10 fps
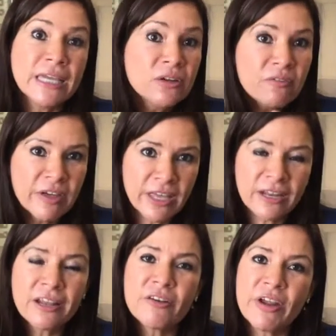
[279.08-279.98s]

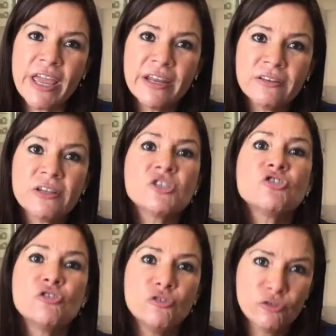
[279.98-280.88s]
innovating, creating
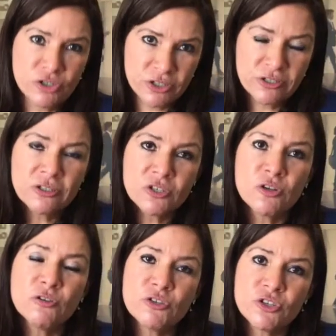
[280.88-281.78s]

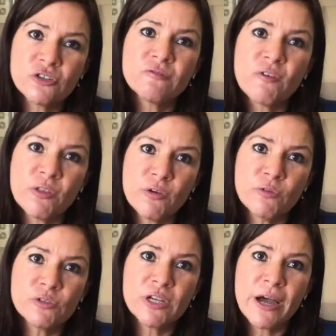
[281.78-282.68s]
solutions for
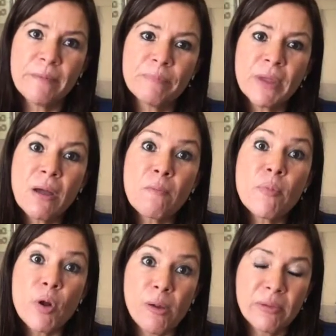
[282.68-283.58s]
those
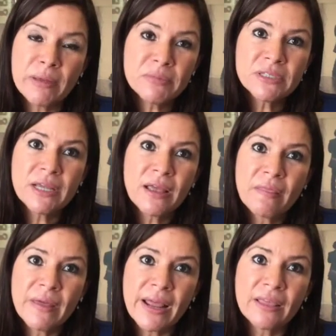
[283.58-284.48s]
problems
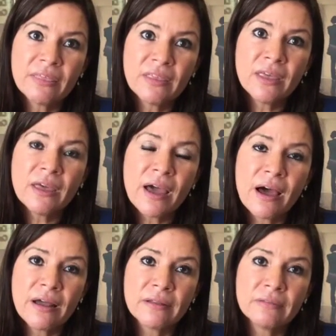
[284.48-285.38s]
that I think
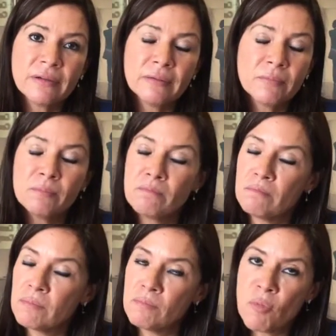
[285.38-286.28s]

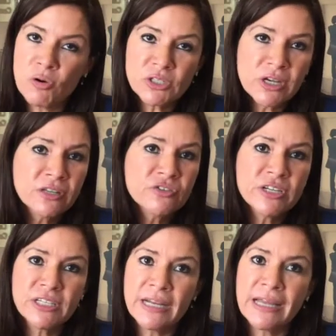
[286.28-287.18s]
most
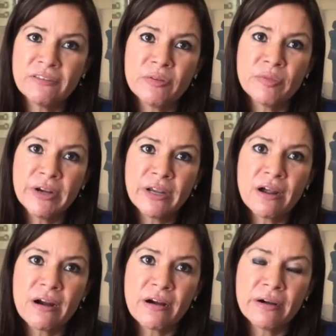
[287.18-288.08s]
countries in Latin
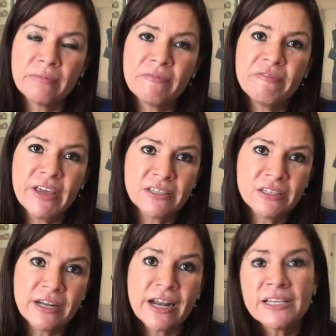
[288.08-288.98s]
America are
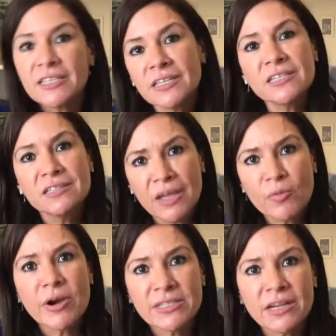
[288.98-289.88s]
facing. And I see this
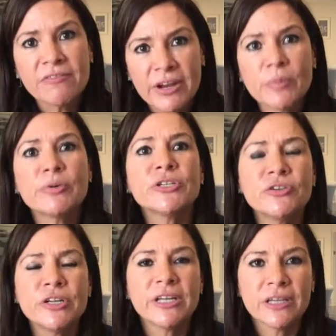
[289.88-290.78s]
network as a great
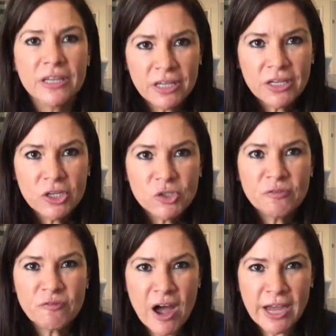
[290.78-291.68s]
opportunity
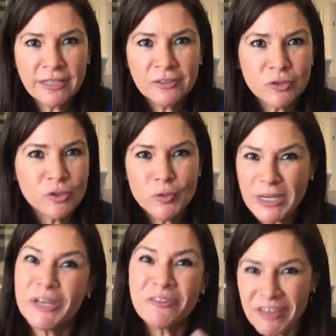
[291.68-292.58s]
to find,
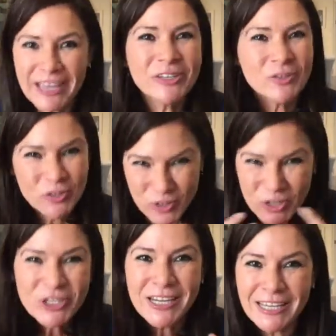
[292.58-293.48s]
to innovate, to
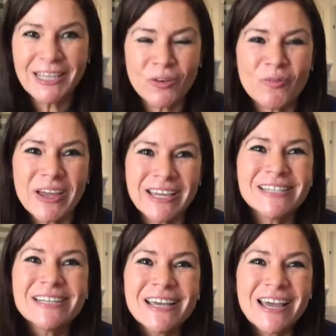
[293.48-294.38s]
socially
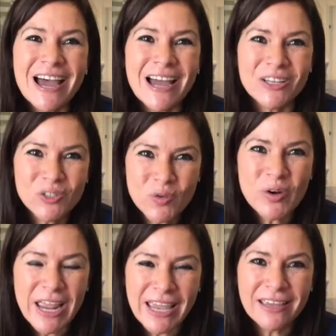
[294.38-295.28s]
innovate, and
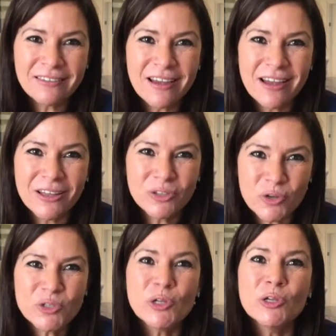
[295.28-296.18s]
to create
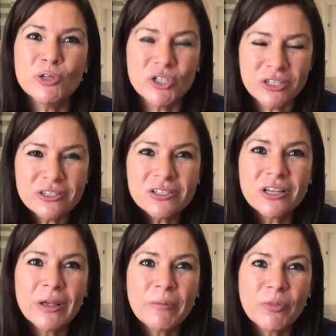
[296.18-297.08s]
those
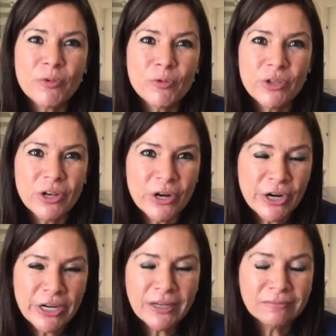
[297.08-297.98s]
solutions through the
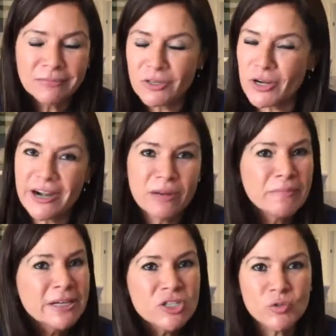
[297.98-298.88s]
learning,
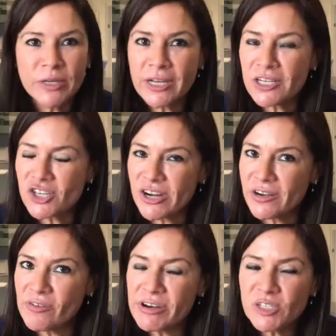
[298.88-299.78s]
learning by doing and
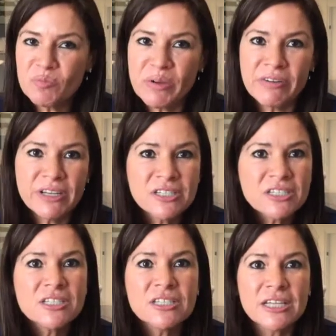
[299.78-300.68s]
sharing our
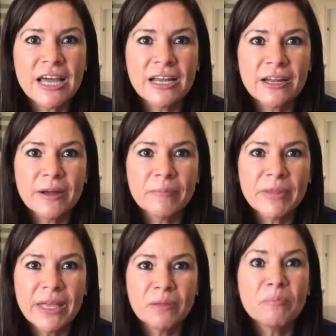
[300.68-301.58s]
experiences and
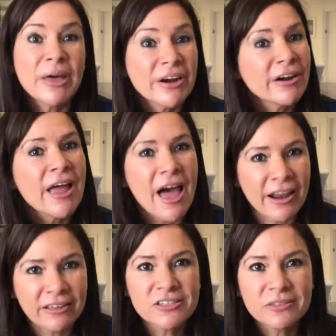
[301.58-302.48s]
getting better
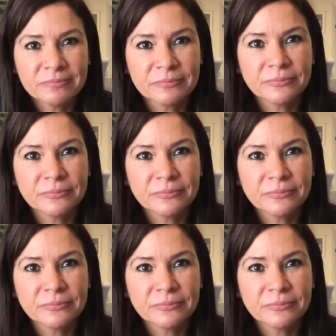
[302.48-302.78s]
at it.